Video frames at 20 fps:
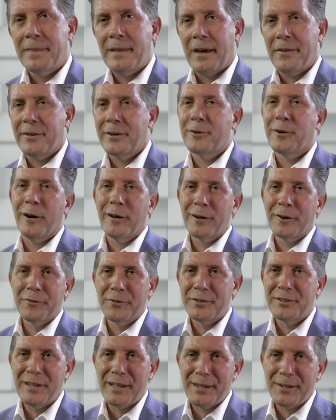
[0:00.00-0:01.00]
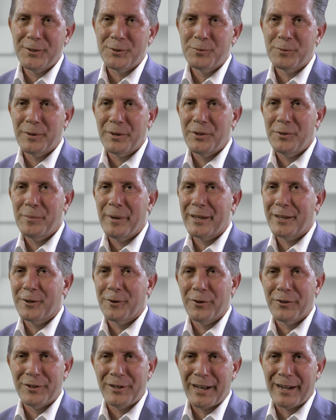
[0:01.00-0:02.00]
I think gone are the days where you might
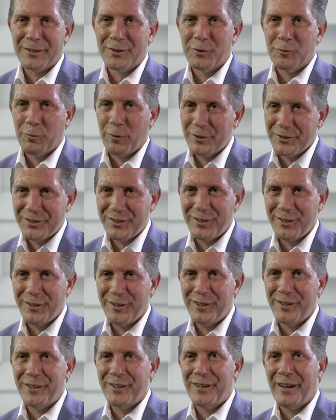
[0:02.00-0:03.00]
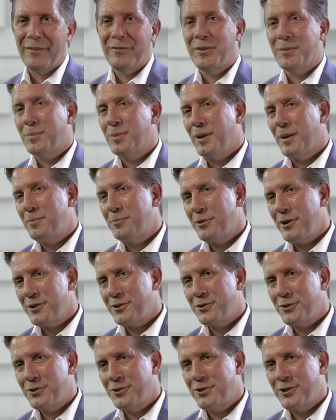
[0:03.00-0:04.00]
go to the doctor once a year, have your blood
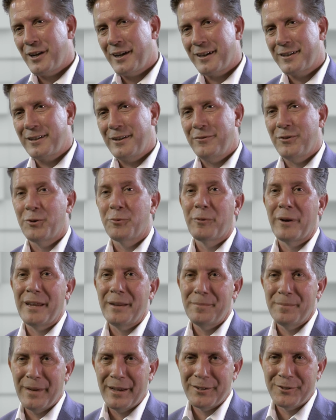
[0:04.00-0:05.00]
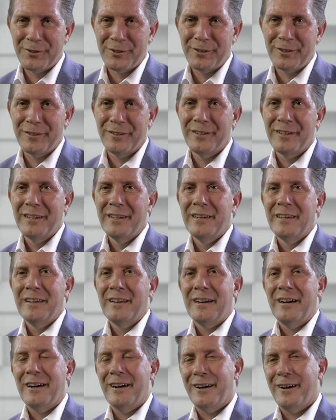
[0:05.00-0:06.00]
pressure checked, have your weight measured.
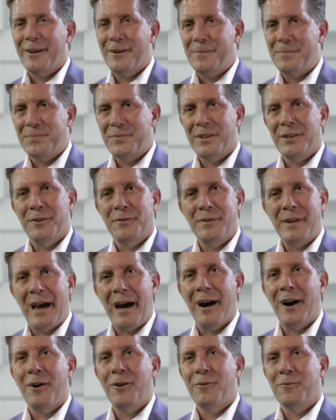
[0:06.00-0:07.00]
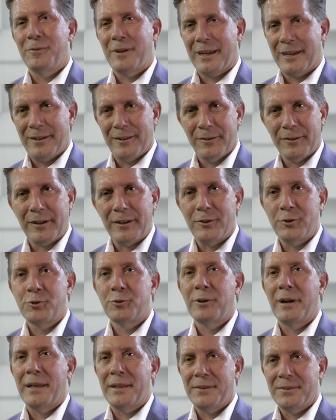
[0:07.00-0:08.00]
Now we can look at
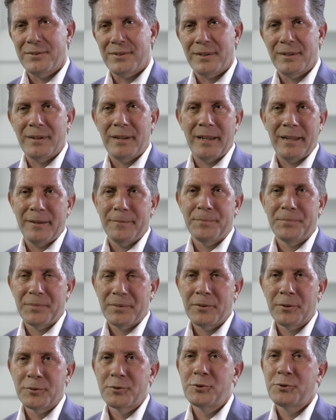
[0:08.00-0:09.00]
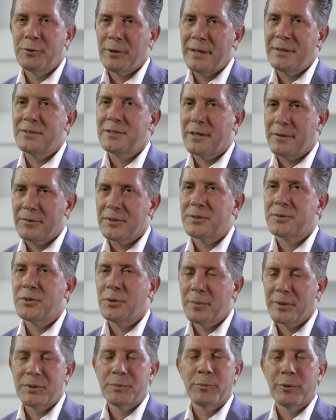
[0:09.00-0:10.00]
trends, and those trends give us
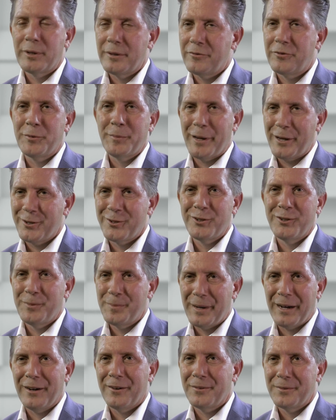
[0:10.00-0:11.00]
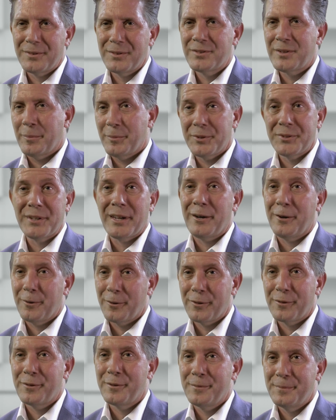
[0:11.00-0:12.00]
so much more information about someone's
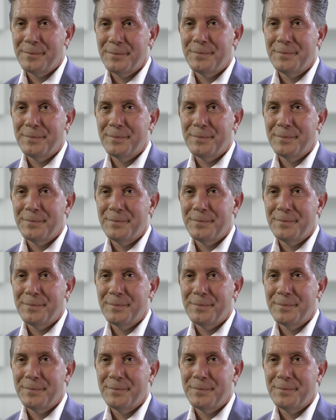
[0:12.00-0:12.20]
health.